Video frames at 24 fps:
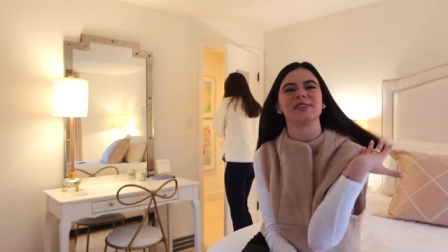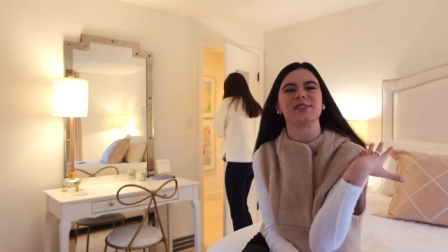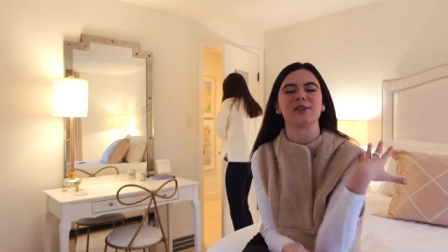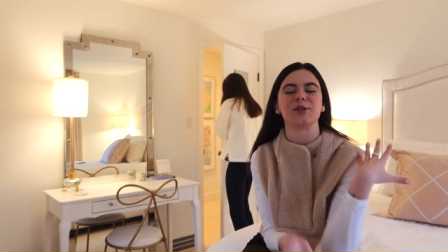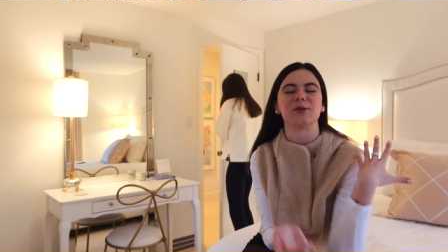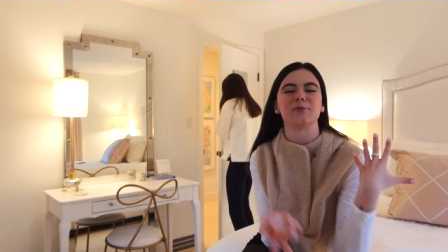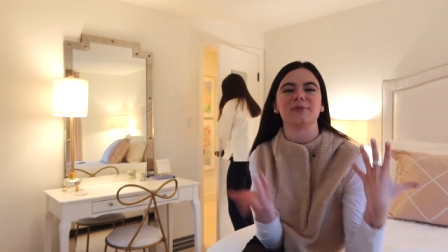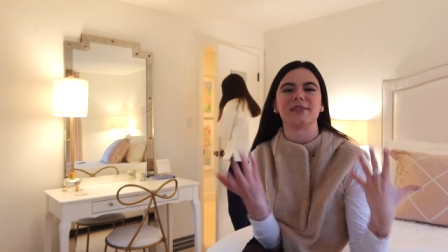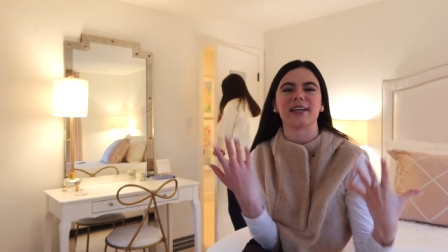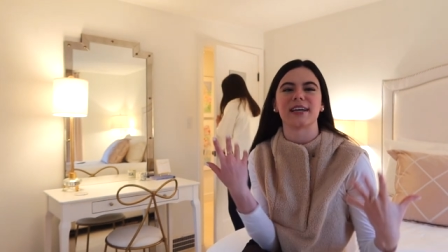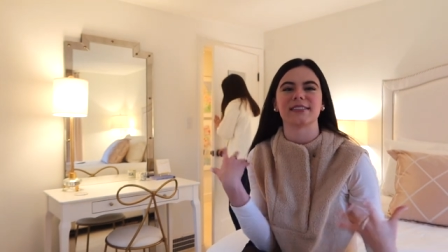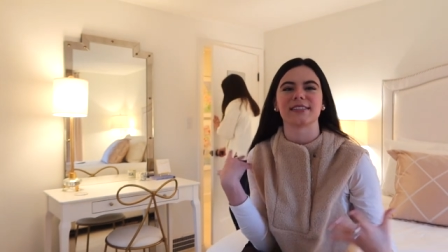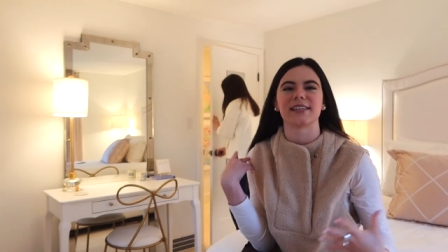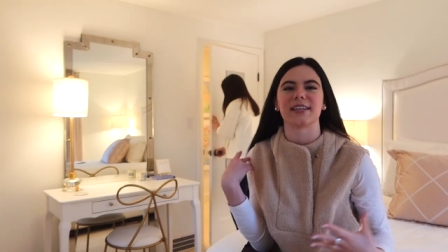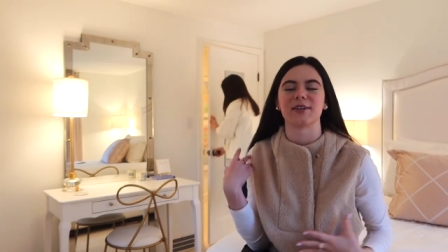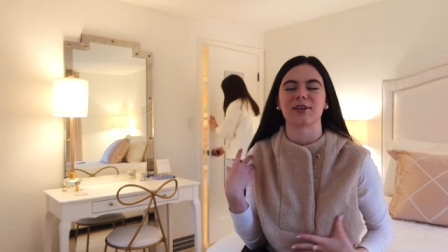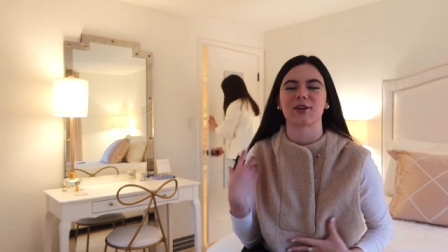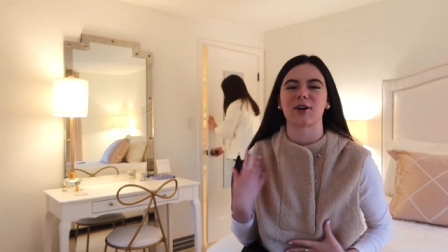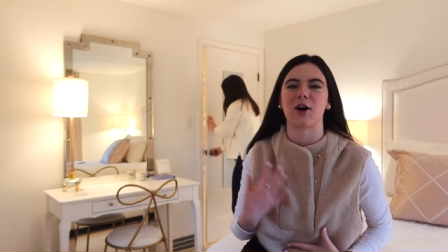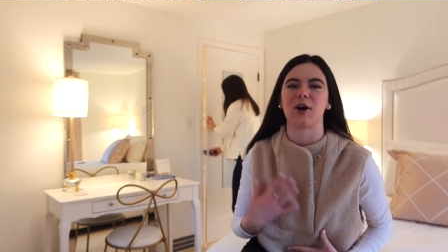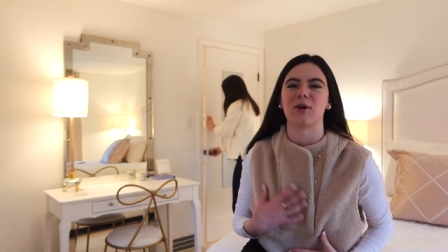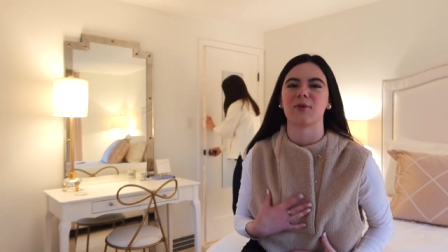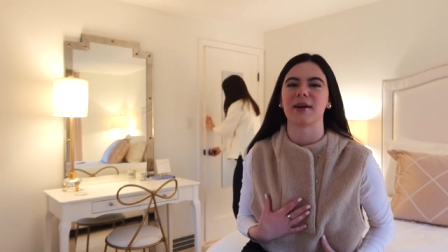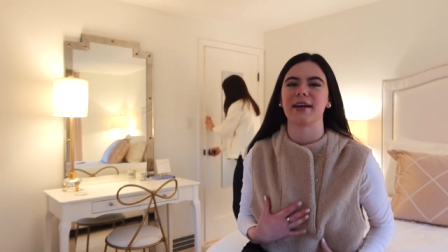Zoom. Dad's on
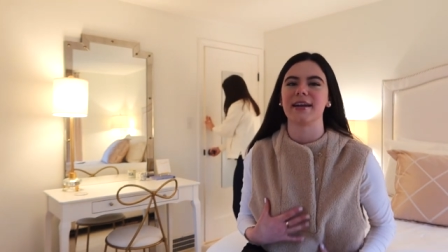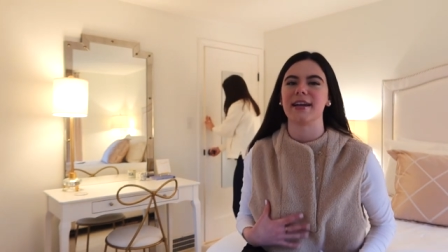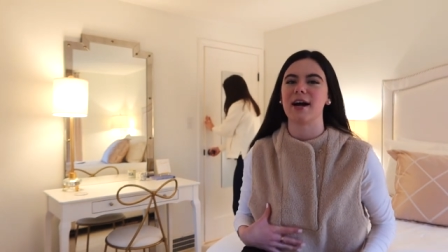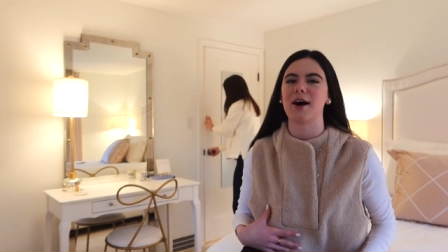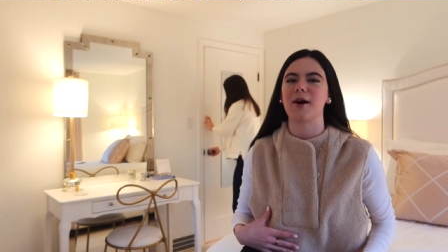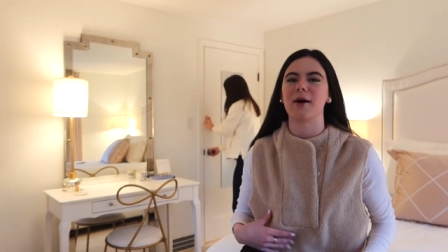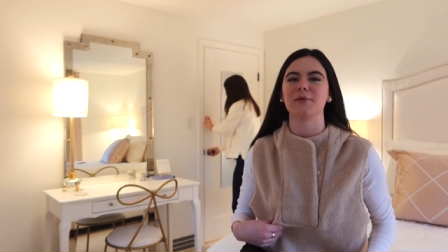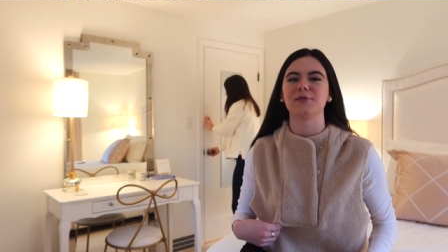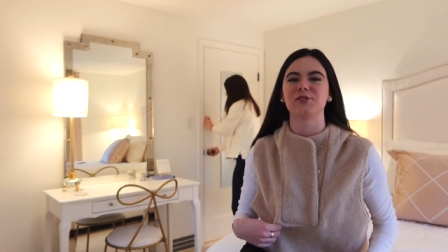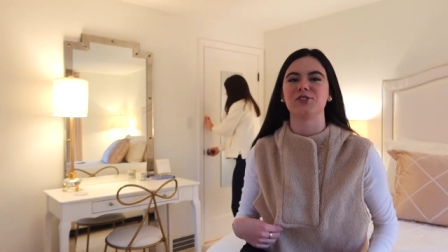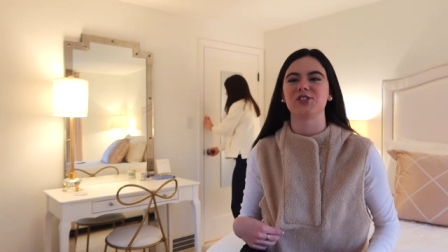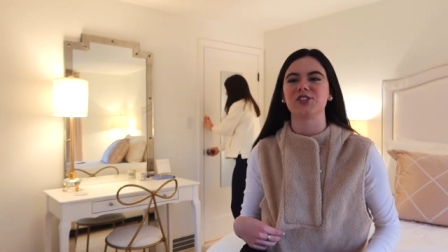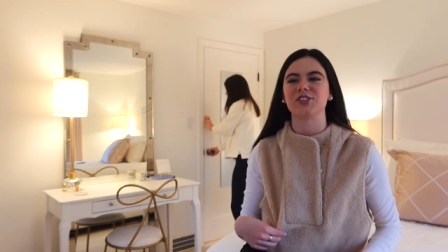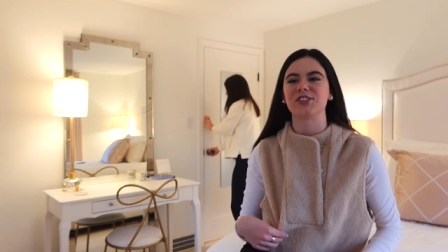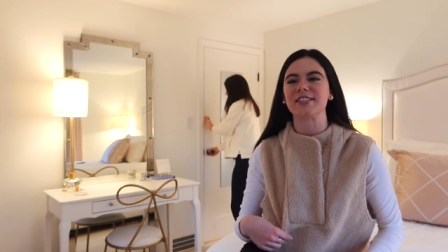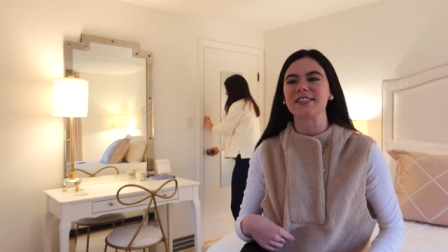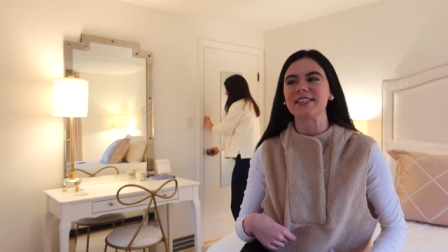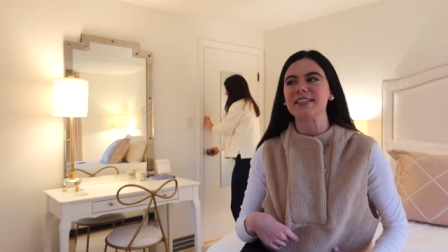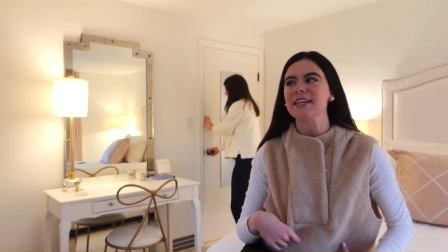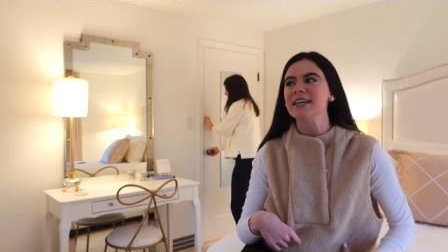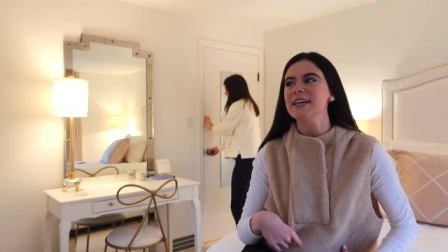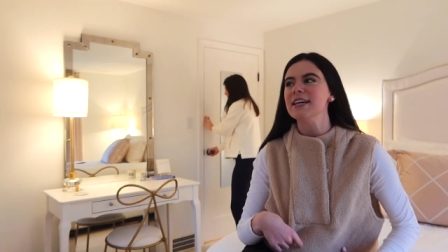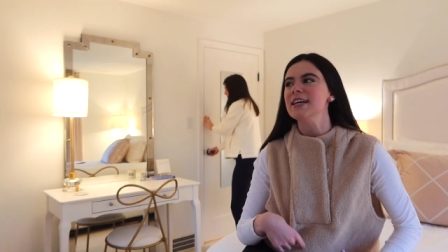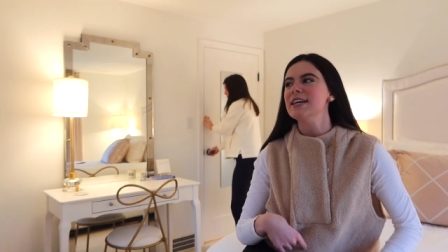a call right now. I was
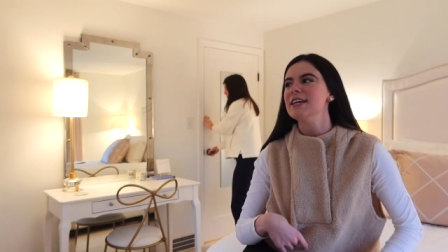just